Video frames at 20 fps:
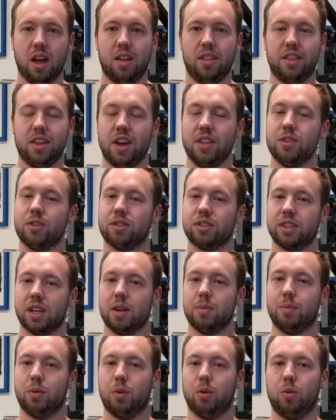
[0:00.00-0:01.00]
The other
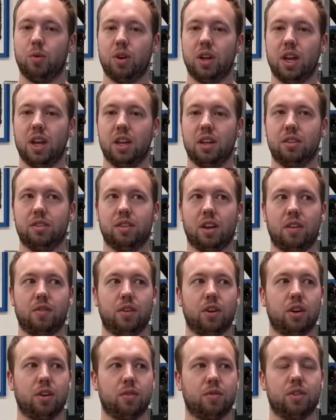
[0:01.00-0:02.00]
example is I've
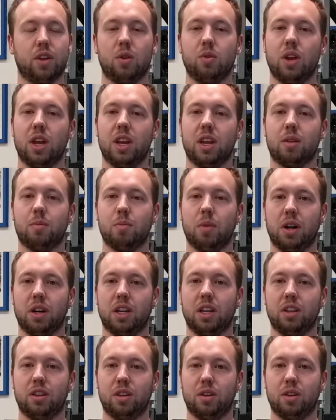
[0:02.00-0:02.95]
heard of donating money